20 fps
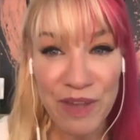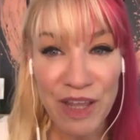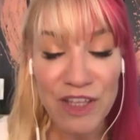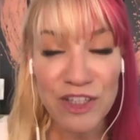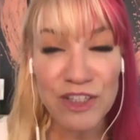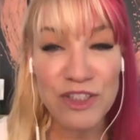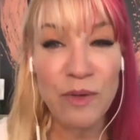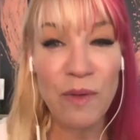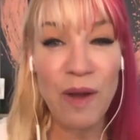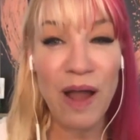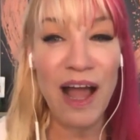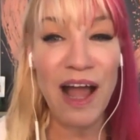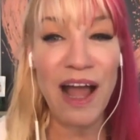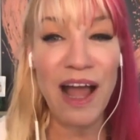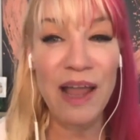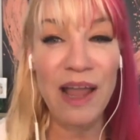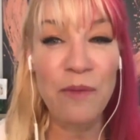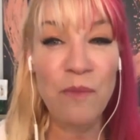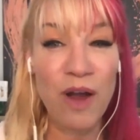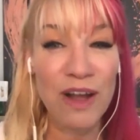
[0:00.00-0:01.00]
So
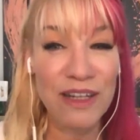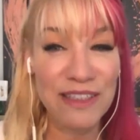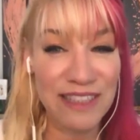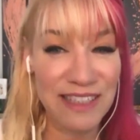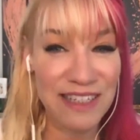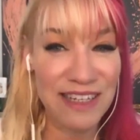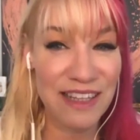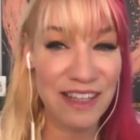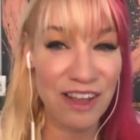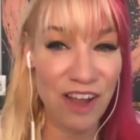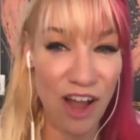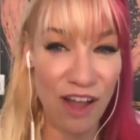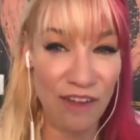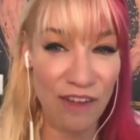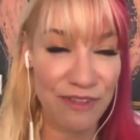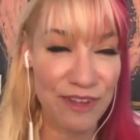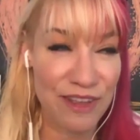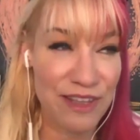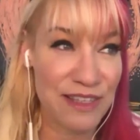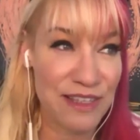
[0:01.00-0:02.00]
I walked into the
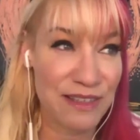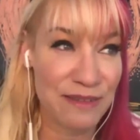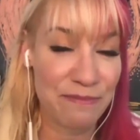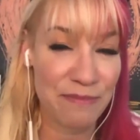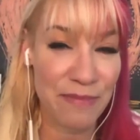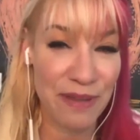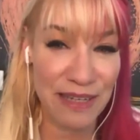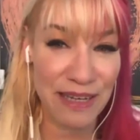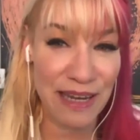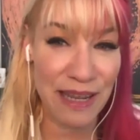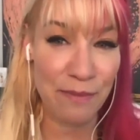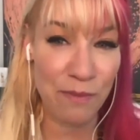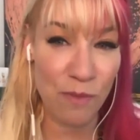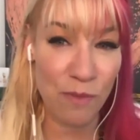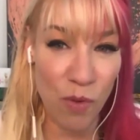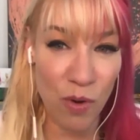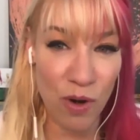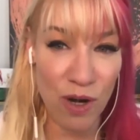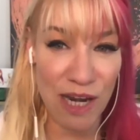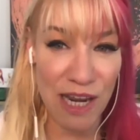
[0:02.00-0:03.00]
office Monday
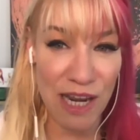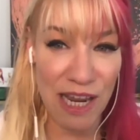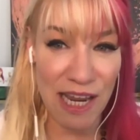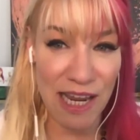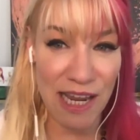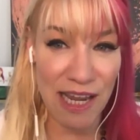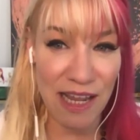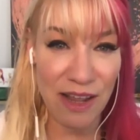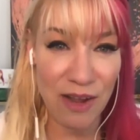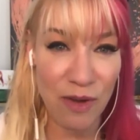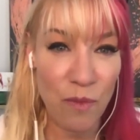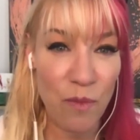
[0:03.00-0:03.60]
morning,